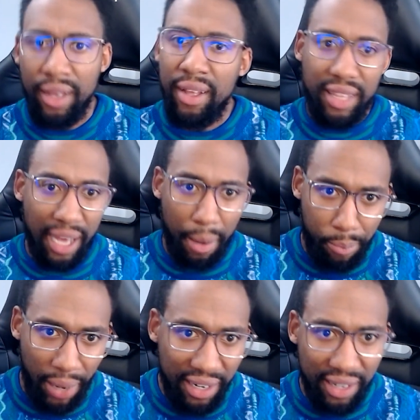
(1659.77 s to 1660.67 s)
the
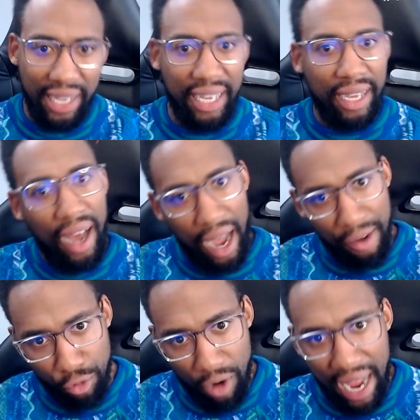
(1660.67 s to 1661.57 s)
unbundling of
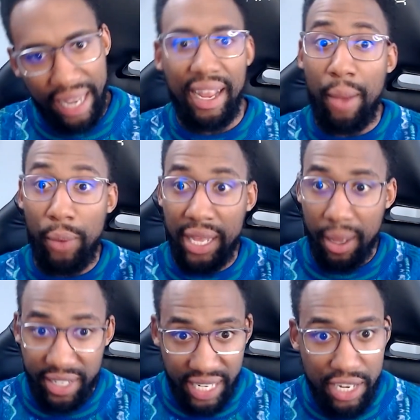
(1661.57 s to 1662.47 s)
Reddit, and we
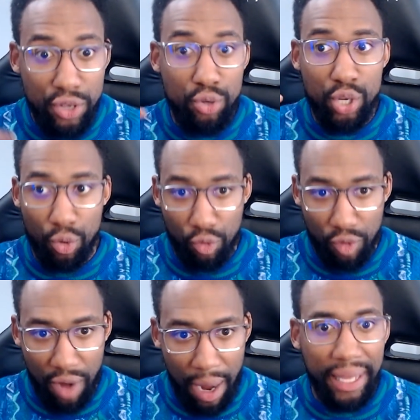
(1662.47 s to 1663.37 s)
continue to
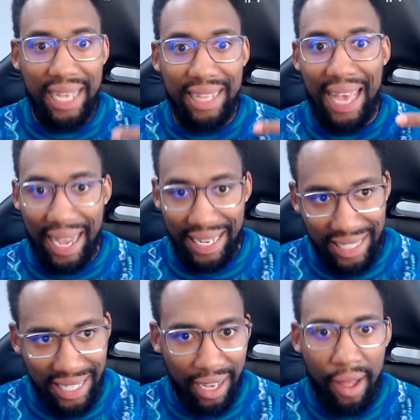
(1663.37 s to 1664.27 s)
replicate that
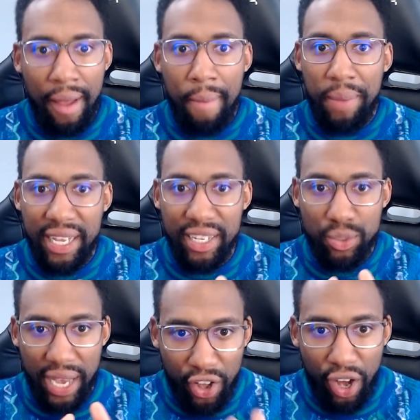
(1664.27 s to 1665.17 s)
idea because we
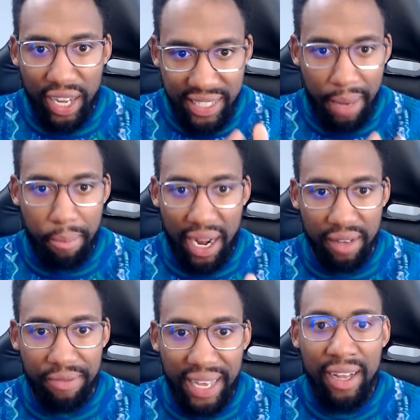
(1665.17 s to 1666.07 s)
had content market
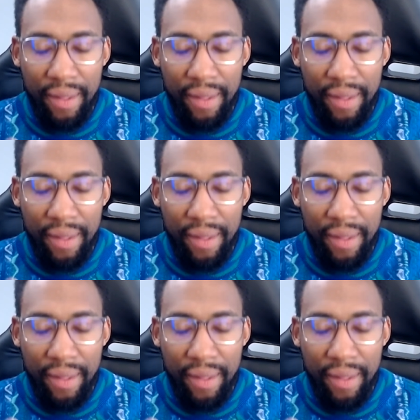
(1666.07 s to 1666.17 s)
fit.